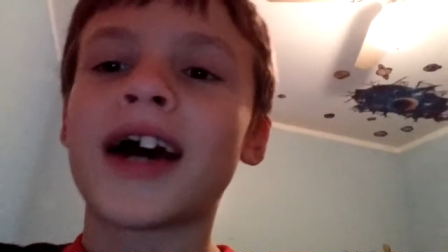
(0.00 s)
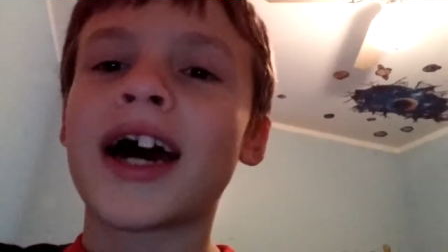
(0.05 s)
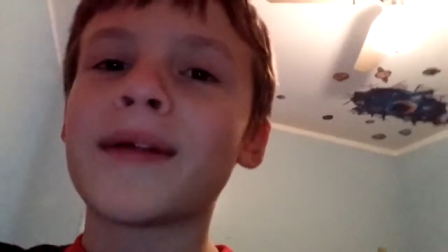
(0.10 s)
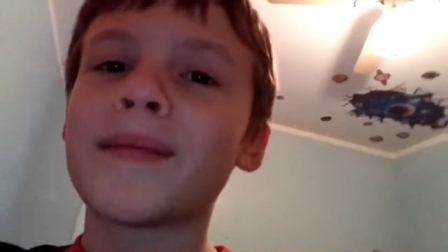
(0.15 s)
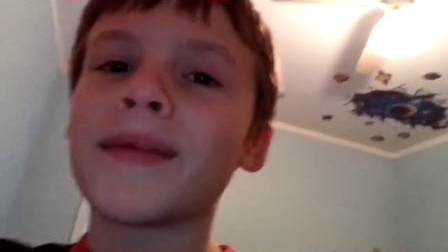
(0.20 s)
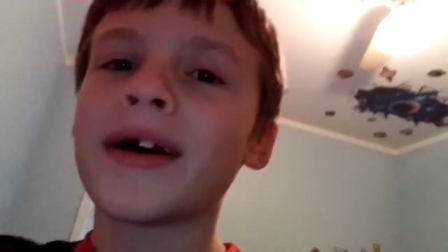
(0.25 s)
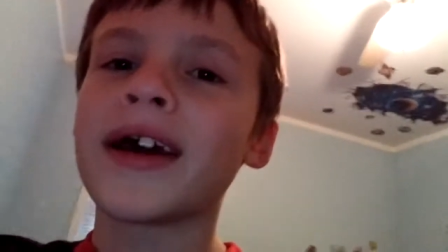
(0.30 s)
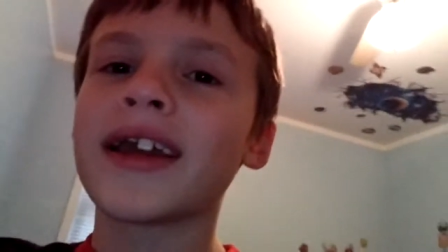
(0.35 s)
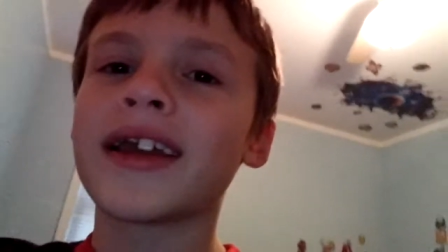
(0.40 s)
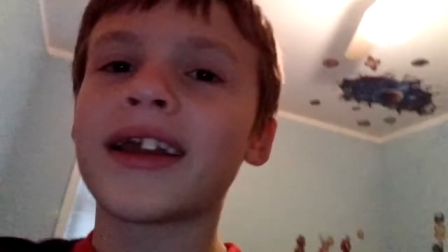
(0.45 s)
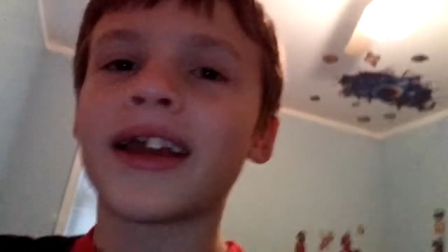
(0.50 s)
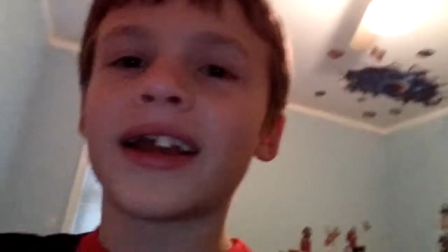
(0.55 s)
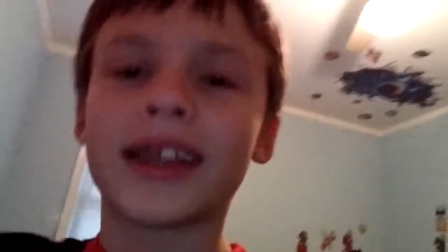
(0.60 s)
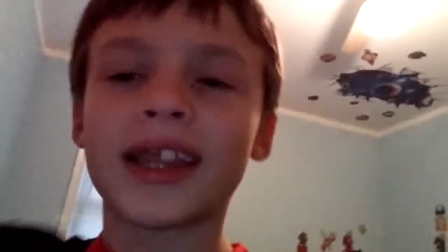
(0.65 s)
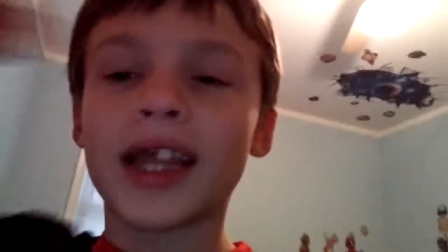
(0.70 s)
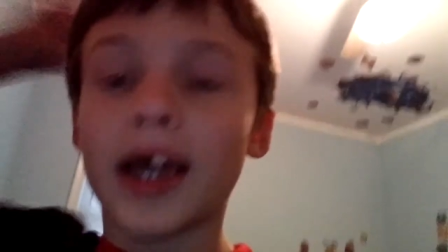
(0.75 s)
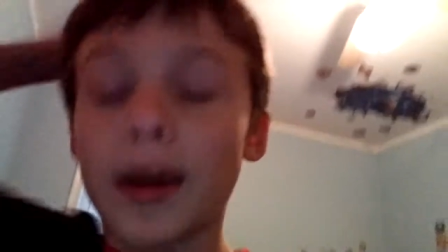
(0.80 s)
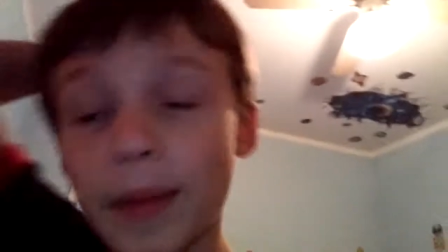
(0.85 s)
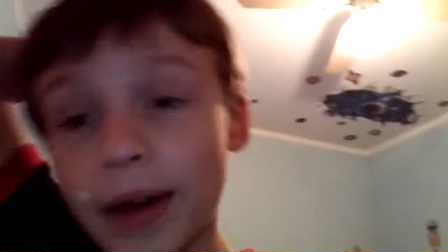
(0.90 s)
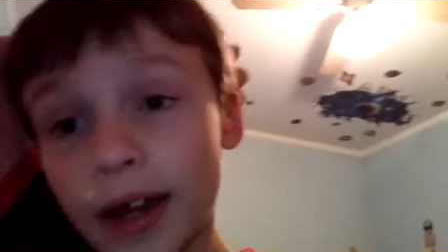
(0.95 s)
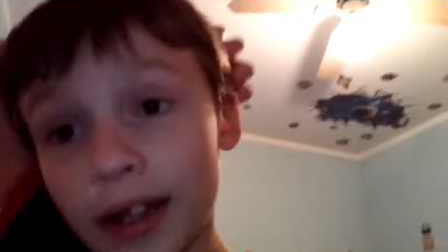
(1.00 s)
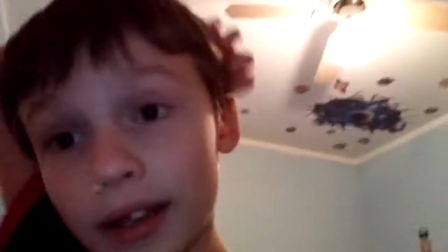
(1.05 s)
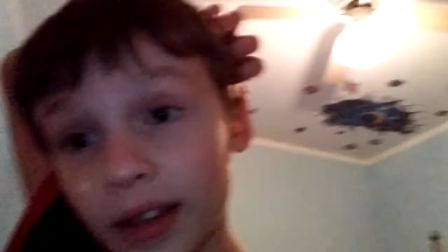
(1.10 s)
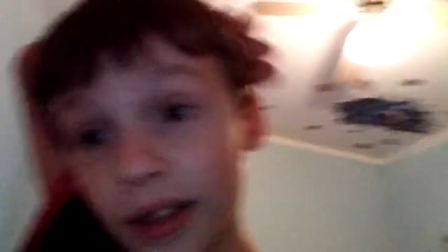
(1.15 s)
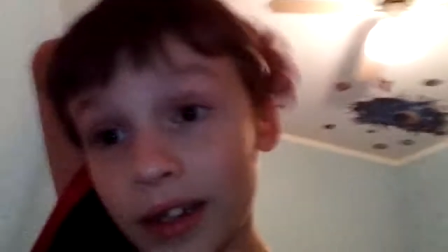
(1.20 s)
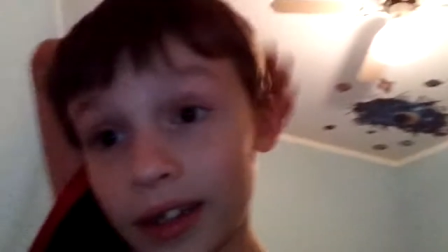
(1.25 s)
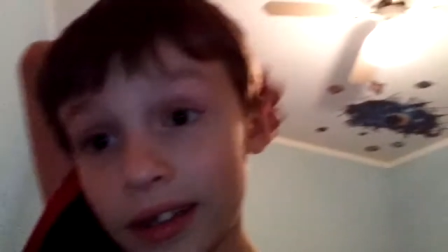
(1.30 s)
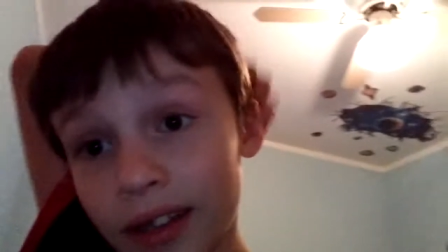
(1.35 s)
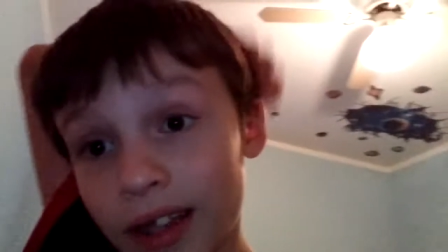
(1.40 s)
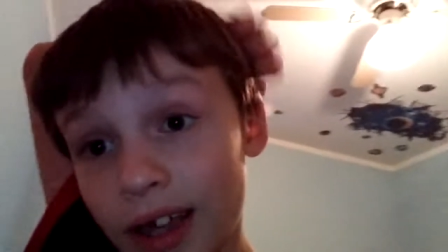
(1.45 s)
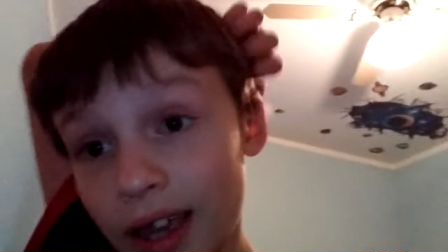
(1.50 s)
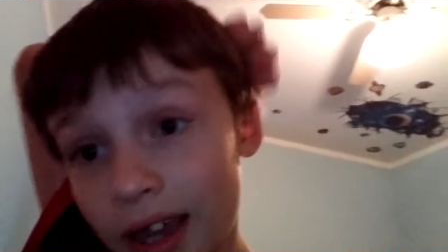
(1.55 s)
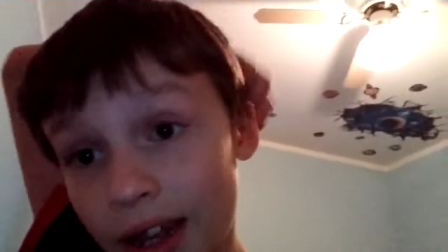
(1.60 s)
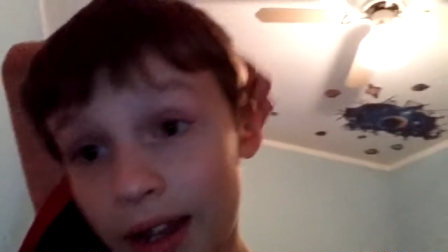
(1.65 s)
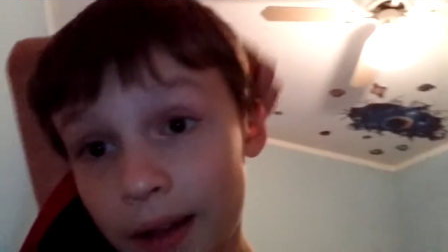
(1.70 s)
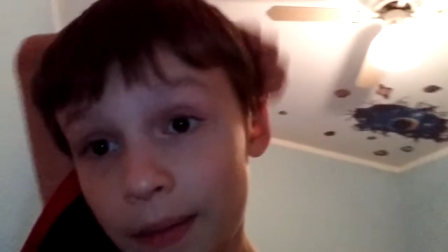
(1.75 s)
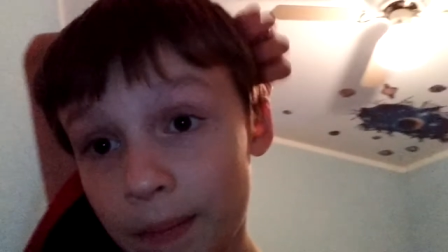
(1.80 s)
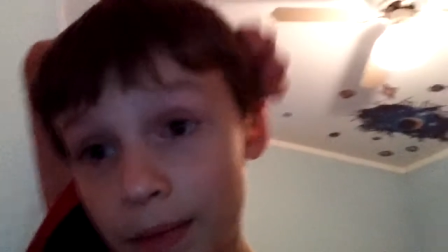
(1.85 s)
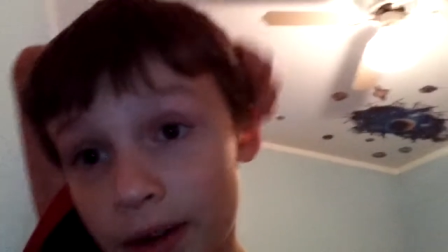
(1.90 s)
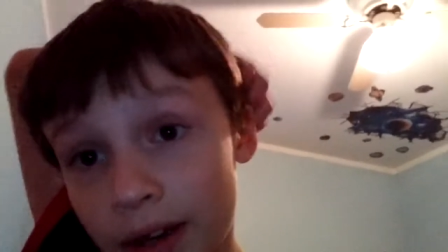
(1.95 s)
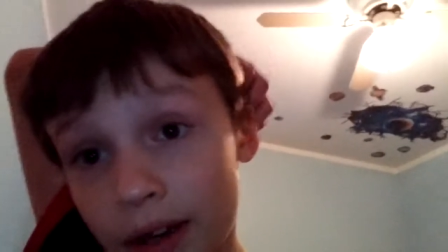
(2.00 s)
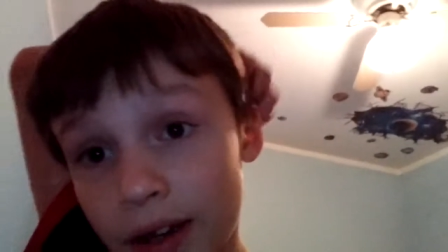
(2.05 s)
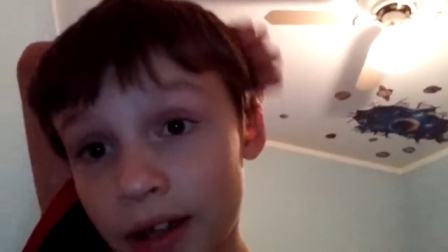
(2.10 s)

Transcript: I might get them at, in like,